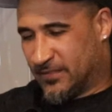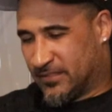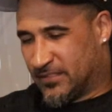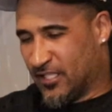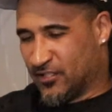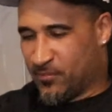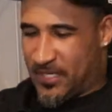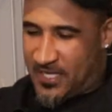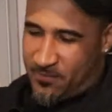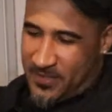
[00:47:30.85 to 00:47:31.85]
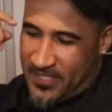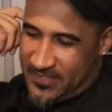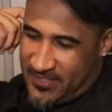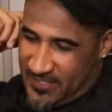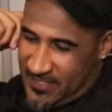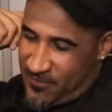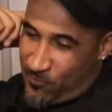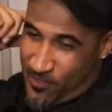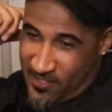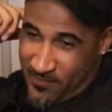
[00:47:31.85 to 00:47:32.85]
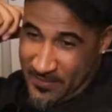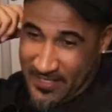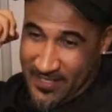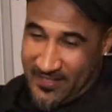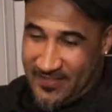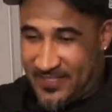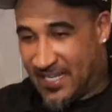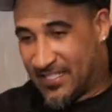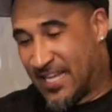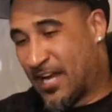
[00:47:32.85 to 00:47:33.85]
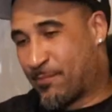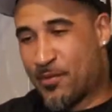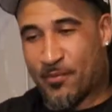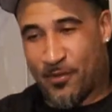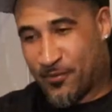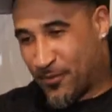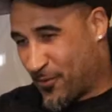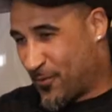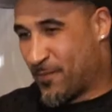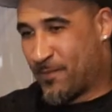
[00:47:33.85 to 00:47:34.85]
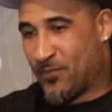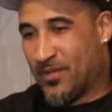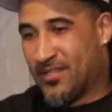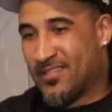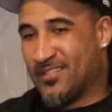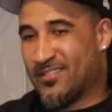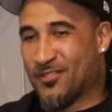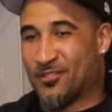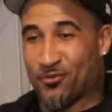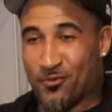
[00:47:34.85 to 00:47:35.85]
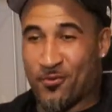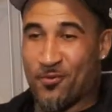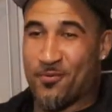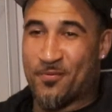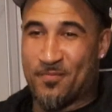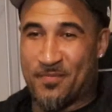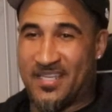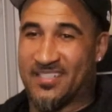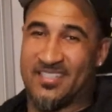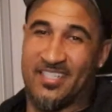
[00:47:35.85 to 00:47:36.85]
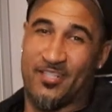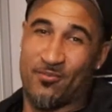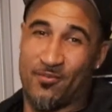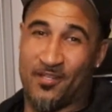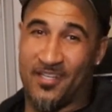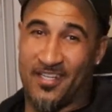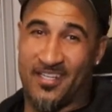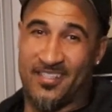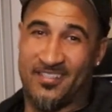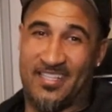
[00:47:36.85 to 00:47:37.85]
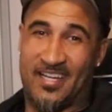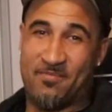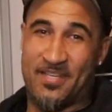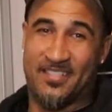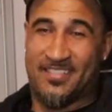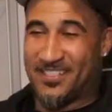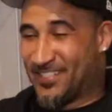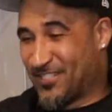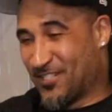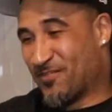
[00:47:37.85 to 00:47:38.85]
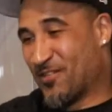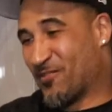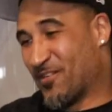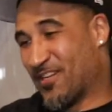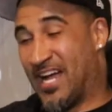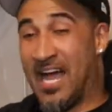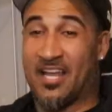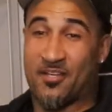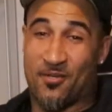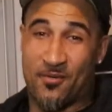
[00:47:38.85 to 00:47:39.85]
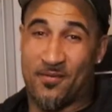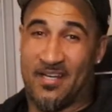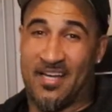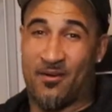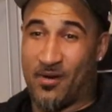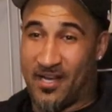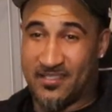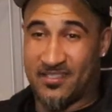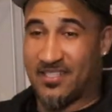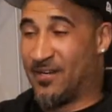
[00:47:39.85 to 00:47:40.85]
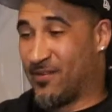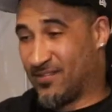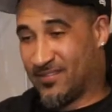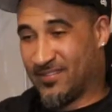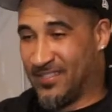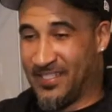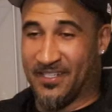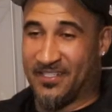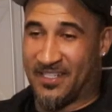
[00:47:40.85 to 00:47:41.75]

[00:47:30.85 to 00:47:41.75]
Tell us about the Big Ten run, man. Like a lot of people don't know the true Big Ten run, like Big Ten tournament run. I know, I watched it, I lived it.